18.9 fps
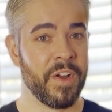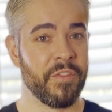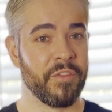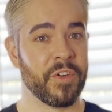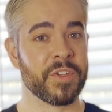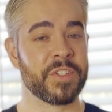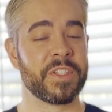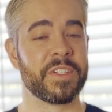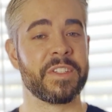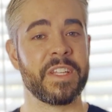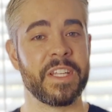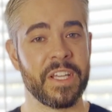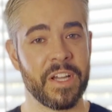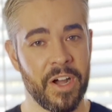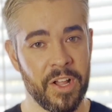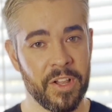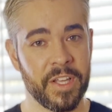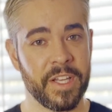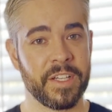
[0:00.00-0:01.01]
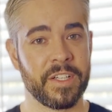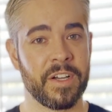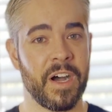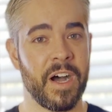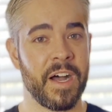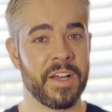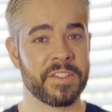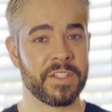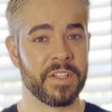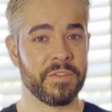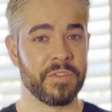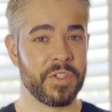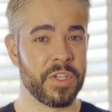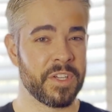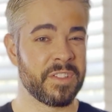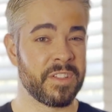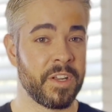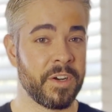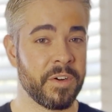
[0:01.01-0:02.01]
versus the all-in cost of
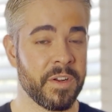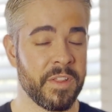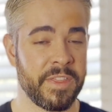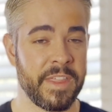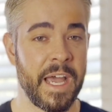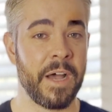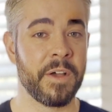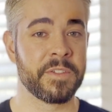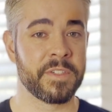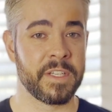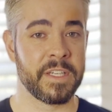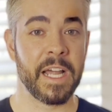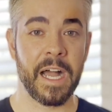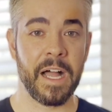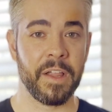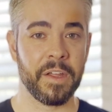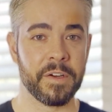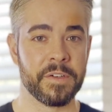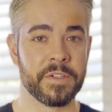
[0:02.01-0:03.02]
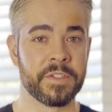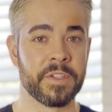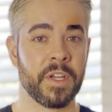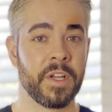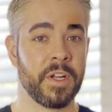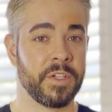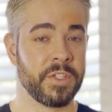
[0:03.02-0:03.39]
just under one thousand dollars